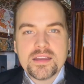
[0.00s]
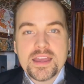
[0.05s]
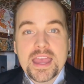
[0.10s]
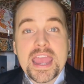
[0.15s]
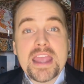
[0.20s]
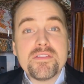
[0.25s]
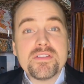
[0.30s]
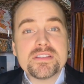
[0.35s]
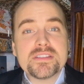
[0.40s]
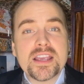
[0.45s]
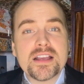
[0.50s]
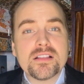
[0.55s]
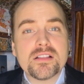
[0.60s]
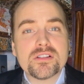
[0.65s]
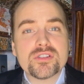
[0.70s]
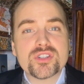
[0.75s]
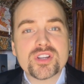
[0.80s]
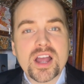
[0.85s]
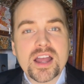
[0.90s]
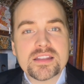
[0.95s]
Aaron Taylor
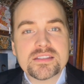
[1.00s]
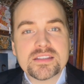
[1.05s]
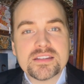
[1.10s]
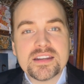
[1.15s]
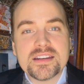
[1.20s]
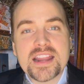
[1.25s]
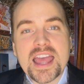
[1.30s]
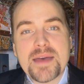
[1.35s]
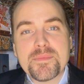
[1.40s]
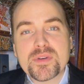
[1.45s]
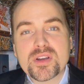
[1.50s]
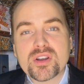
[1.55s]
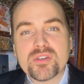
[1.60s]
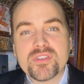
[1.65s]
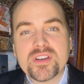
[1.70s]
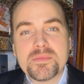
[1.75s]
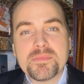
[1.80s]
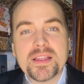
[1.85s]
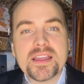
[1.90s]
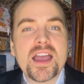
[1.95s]
Johnson and Emma
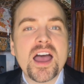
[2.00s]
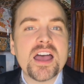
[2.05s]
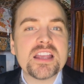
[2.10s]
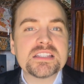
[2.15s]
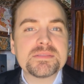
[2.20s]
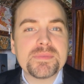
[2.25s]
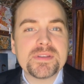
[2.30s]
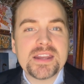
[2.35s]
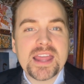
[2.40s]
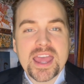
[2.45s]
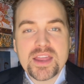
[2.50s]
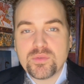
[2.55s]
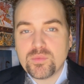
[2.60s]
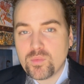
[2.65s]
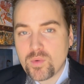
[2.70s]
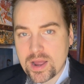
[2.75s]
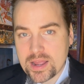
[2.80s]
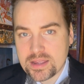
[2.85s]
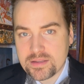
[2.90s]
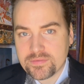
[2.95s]
Corrin play husband and
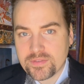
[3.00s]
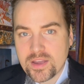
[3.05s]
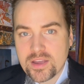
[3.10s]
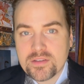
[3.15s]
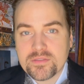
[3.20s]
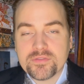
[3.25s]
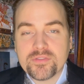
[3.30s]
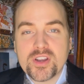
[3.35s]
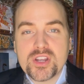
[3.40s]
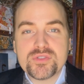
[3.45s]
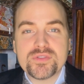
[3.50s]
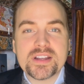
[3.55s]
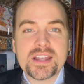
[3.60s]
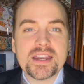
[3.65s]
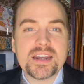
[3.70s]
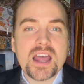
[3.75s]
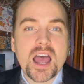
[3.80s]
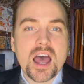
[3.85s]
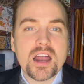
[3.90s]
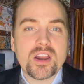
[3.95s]
wife, Friedrich
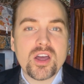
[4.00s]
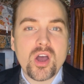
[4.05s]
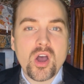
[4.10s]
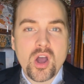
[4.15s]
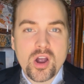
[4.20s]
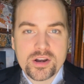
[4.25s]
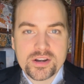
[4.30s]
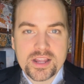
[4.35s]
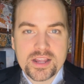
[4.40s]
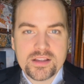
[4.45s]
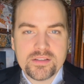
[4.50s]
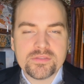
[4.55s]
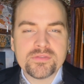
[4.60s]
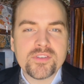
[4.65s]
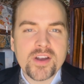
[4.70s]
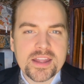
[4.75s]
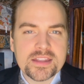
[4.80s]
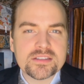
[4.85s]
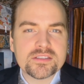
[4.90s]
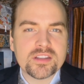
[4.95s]
and Anna Harding,
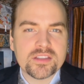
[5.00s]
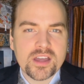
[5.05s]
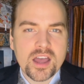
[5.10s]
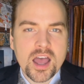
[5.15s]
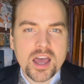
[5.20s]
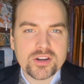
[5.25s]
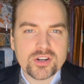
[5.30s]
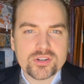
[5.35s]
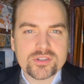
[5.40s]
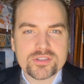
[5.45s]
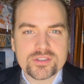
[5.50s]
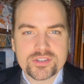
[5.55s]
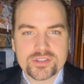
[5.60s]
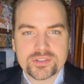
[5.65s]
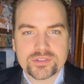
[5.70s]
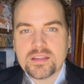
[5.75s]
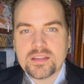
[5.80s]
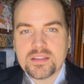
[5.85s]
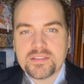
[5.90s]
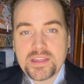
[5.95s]
friends to the Hutters.
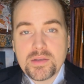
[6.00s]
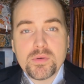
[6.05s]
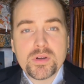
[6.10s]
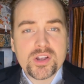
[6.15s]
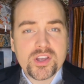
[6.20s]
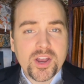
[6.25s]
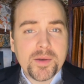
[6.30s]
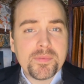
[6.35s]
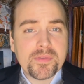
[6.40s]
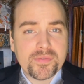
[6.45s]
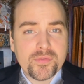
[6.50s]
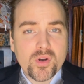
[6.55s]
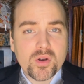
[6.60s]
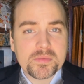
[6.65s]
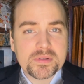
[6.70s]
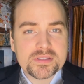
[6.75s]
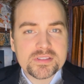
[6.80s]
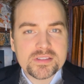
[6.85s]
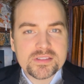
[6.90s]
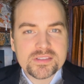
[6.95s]
They were good
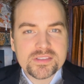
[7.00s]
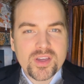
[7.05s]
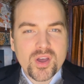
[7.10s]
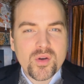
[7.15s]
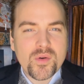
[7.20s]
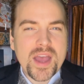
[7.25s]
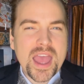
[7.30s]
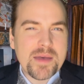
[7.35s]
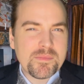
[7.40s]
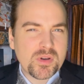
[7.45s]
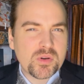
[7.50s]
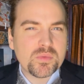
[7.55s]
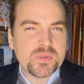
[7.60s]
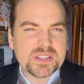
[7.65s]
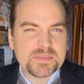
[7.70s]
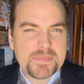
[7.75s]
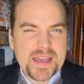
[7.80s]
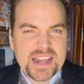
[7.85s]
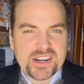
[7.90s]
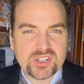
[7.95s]
performances, though Emma
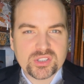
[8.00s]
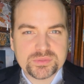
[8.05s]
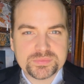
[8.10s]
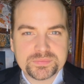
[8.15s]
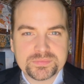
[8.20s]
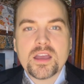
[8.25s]
was better.